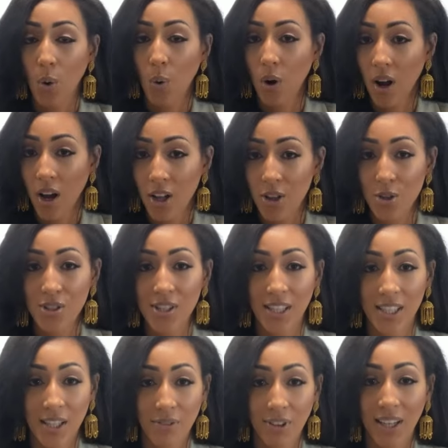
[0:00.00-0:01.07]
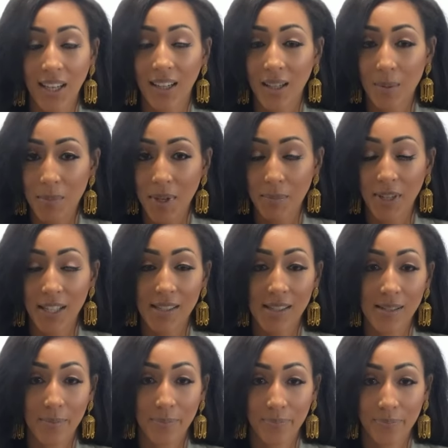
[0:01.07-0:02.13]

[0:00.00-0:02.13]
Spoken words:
or other significant commitments.